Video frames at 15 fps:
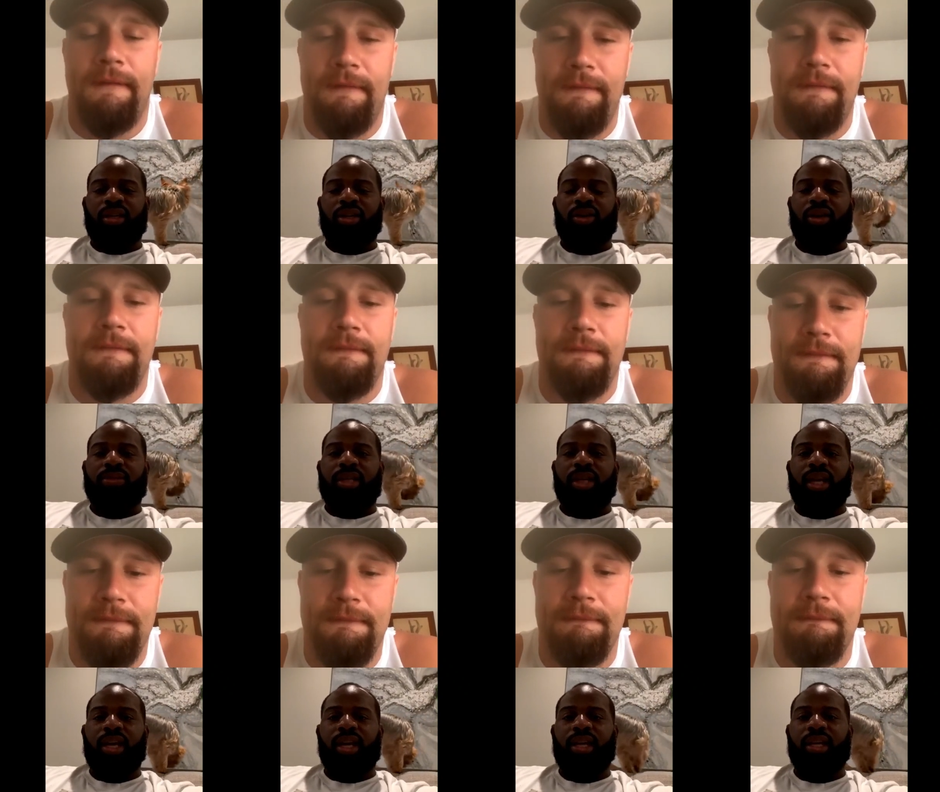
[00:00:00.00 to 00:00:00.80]
Speaker 1: You know what I'm
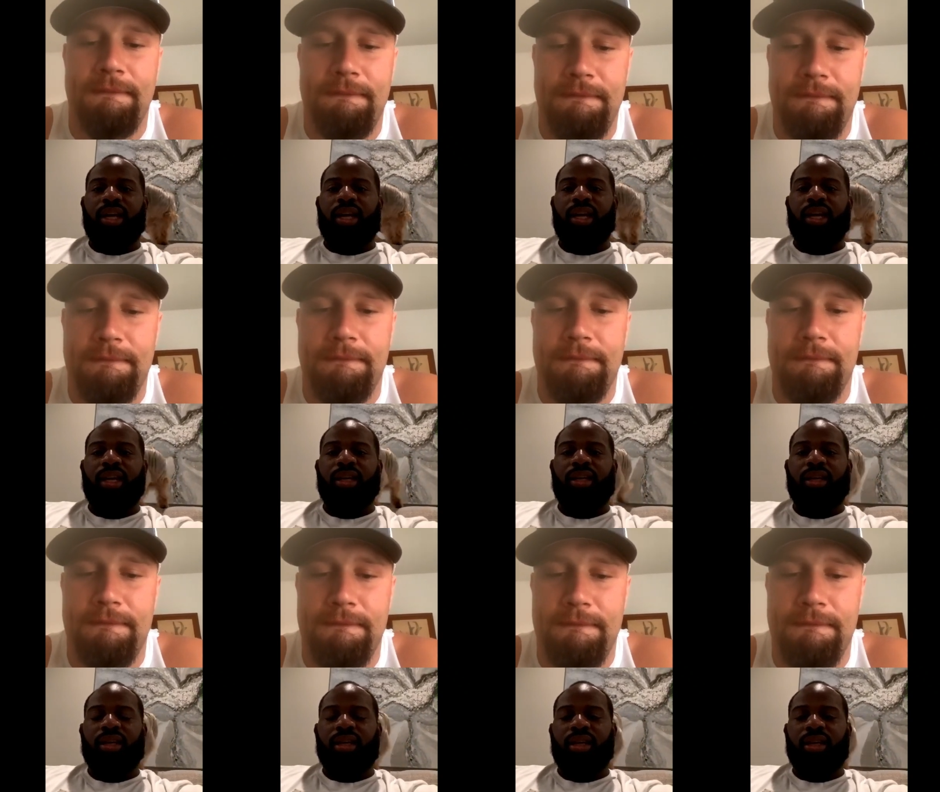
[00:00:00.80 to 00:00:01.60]
saying? And
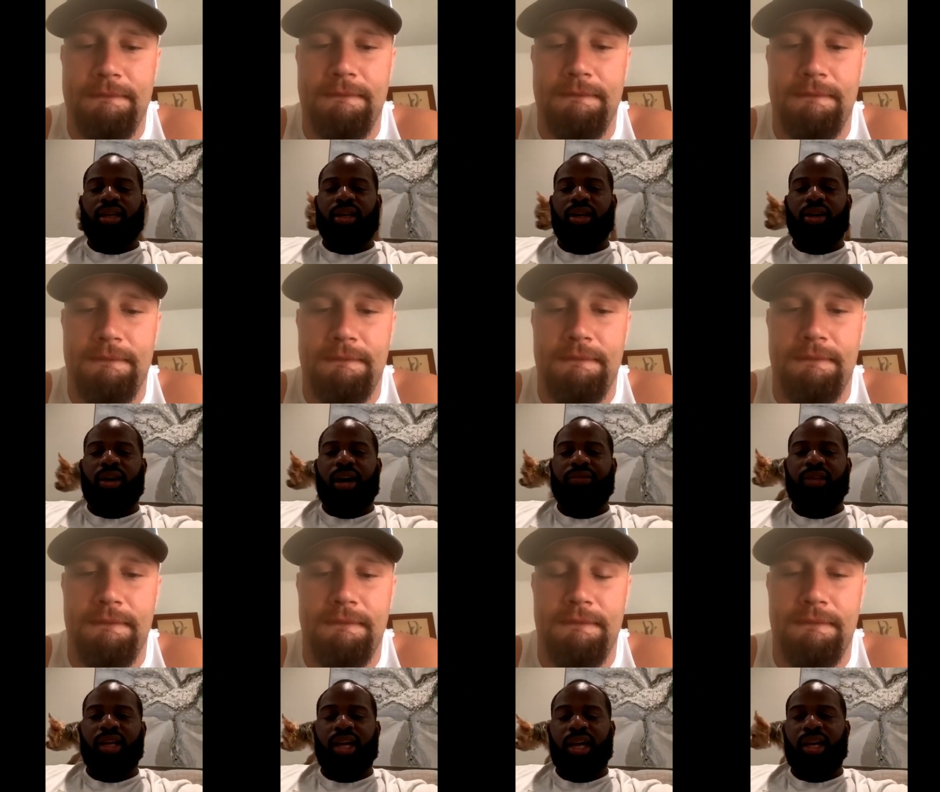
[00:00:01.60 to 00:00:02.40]
then, you know,
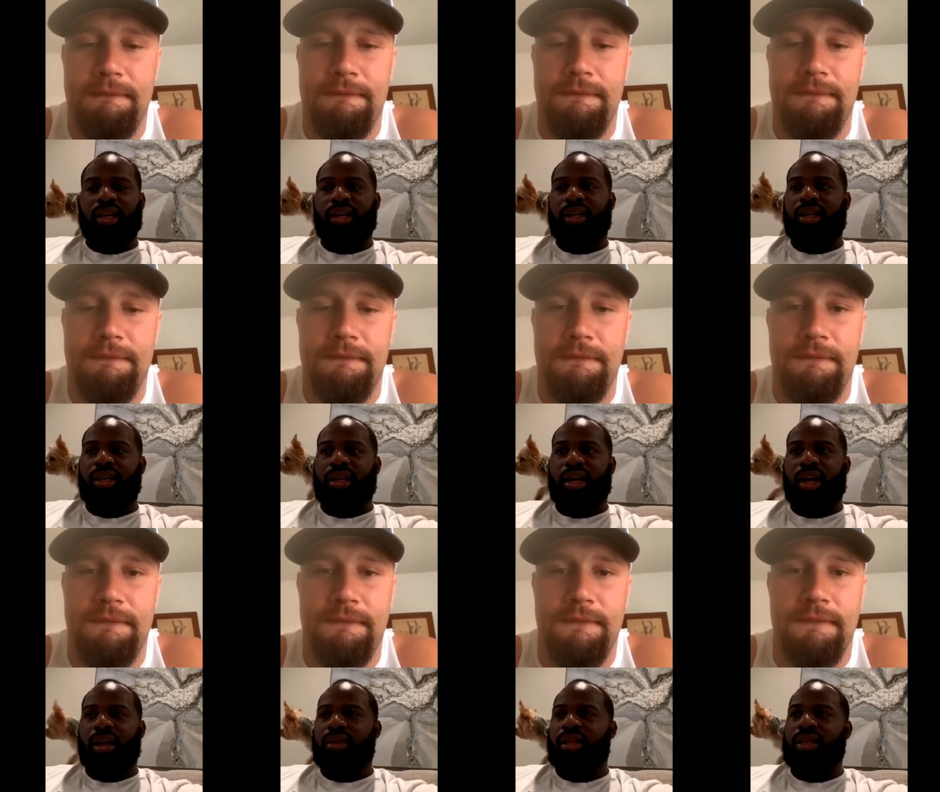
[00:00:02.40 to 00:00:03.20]
after that,
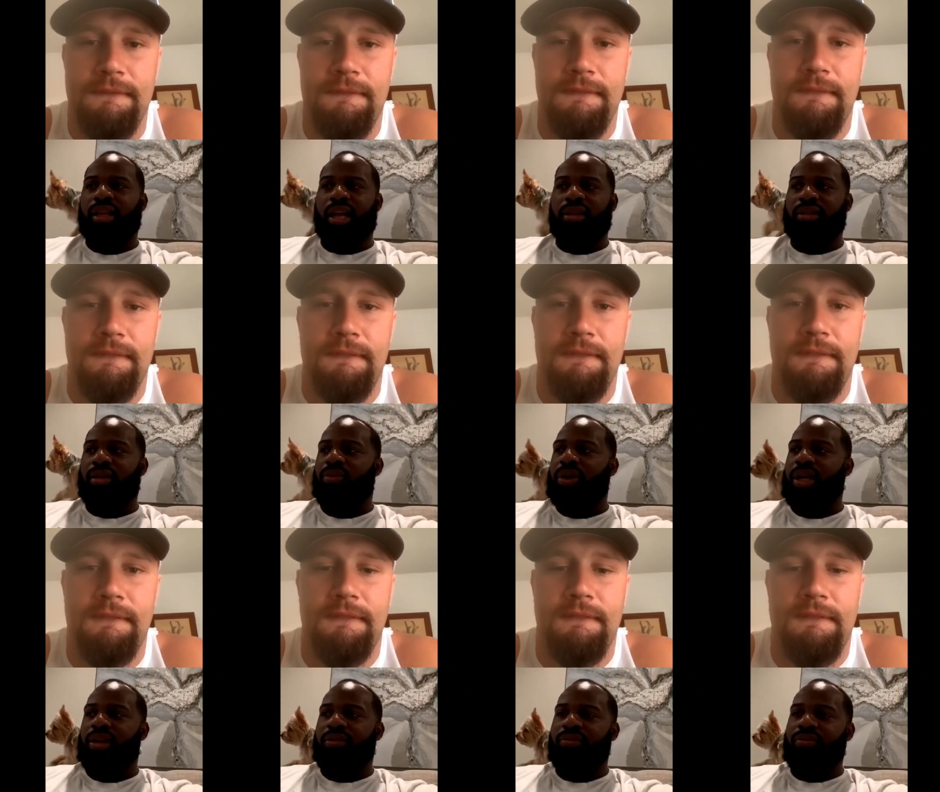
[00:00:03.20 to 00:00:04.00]
I think like
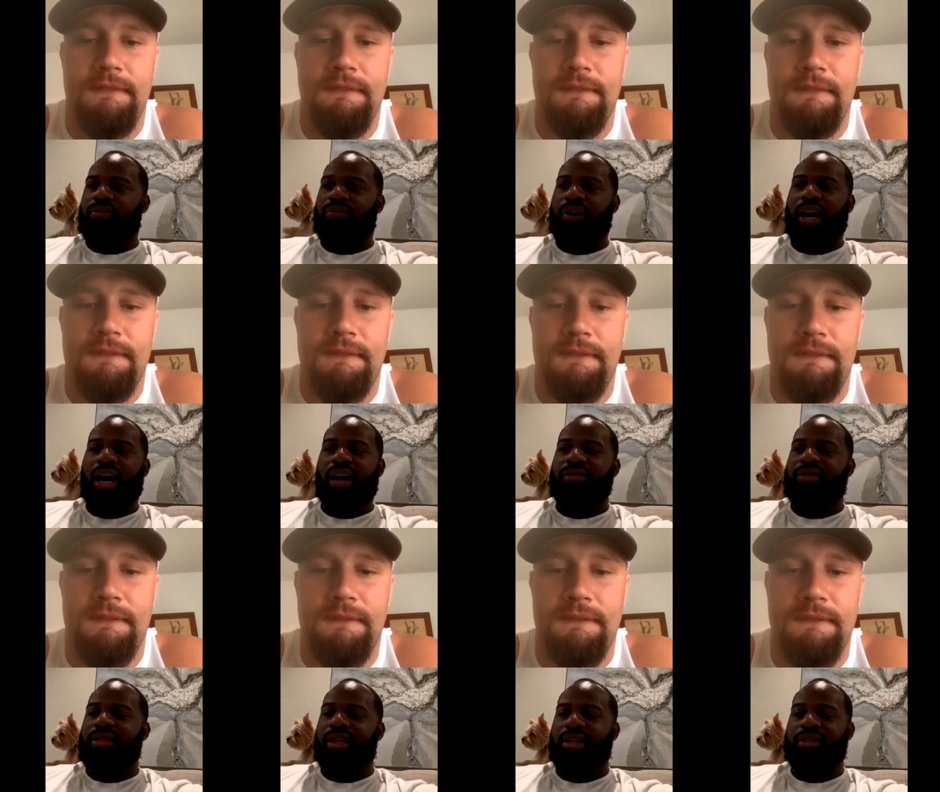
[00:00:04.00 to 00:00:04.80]
week
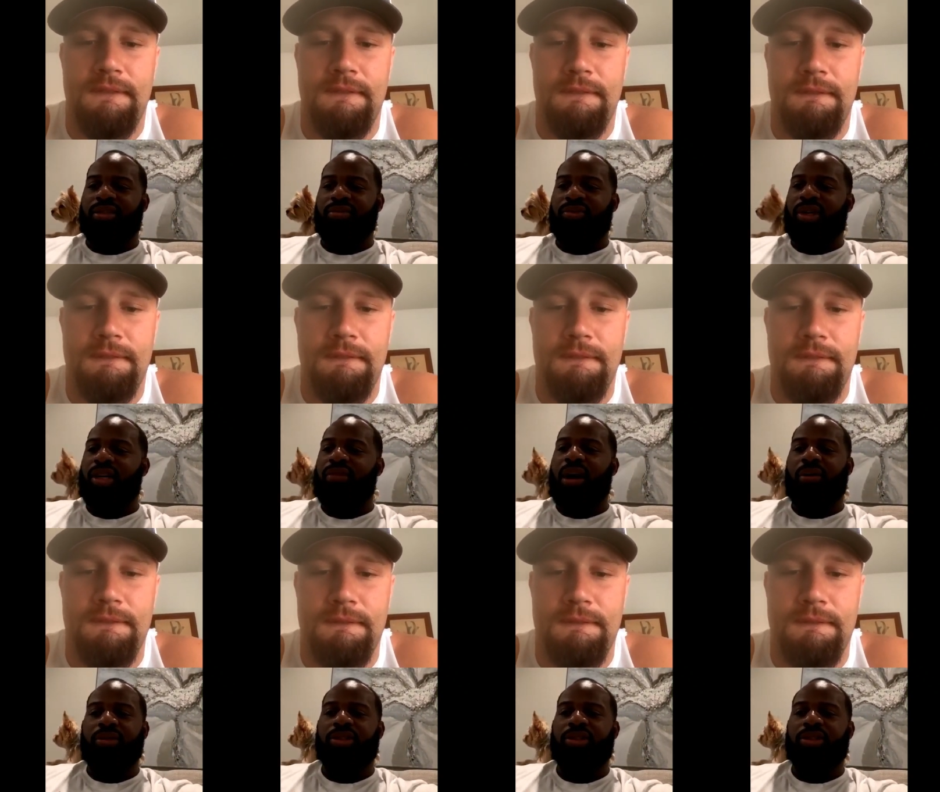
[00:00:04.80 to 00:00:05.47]
five, six, whatever, I